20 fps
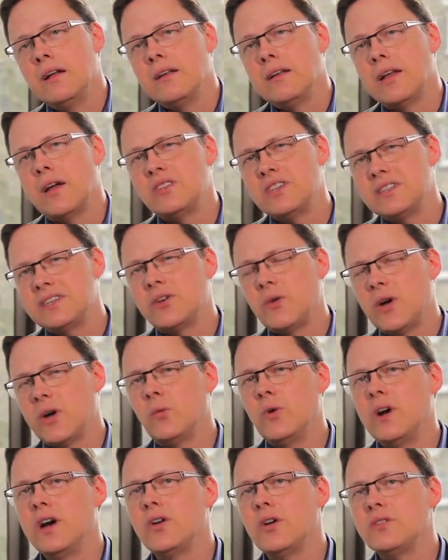Now, just a quick
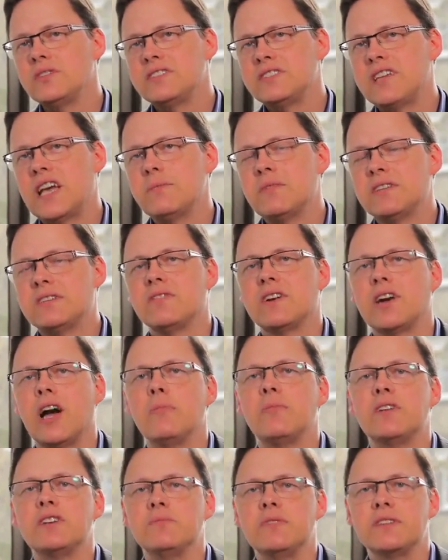word on statement of
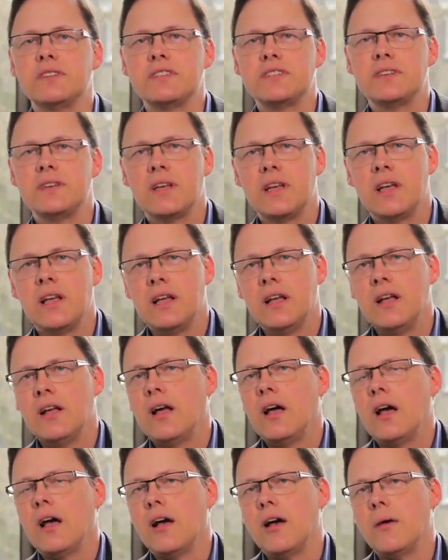accomplishments.
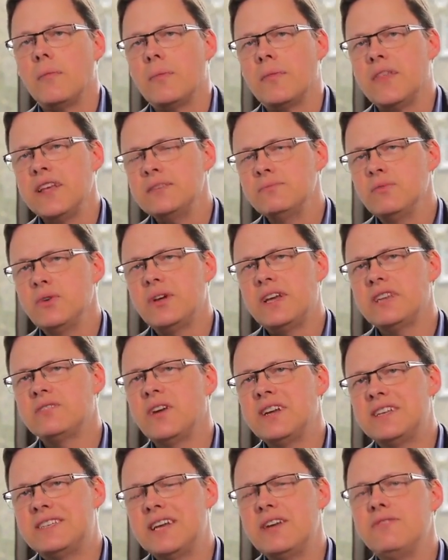This MOOC is
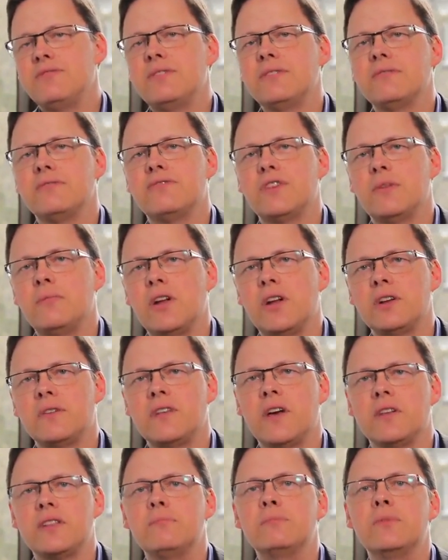very different from a lot of
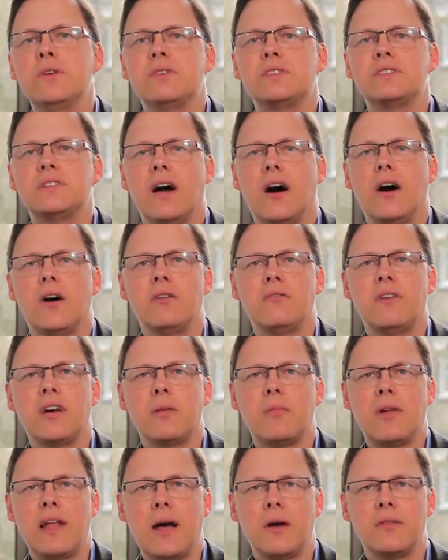the other MOOCs that are
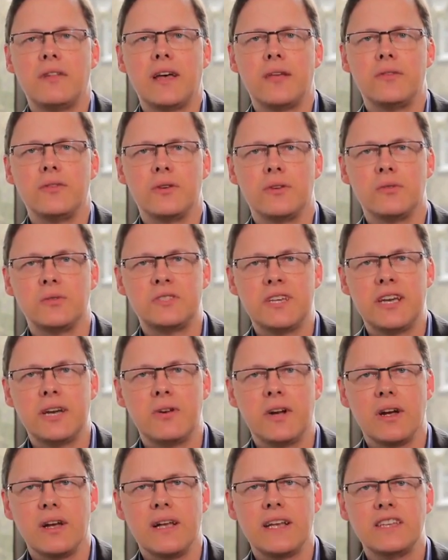available out there through
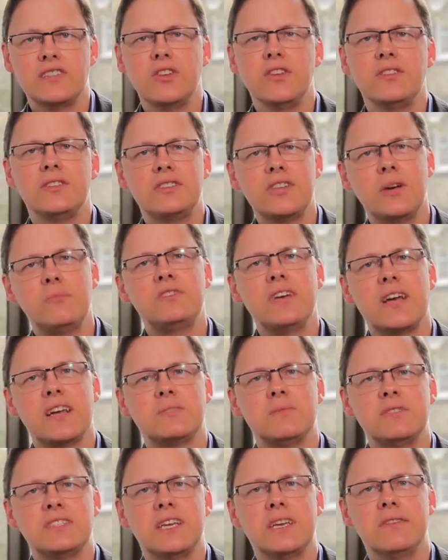Coursera. It's not subject
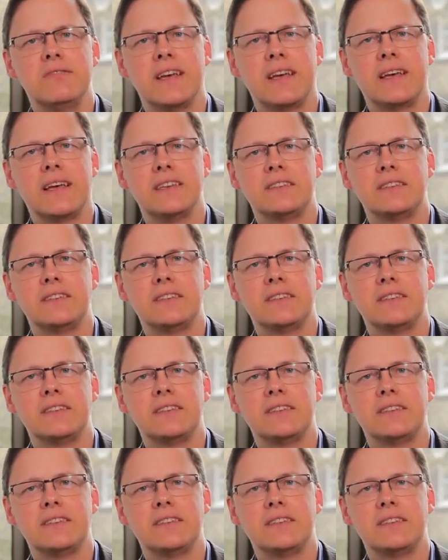specific.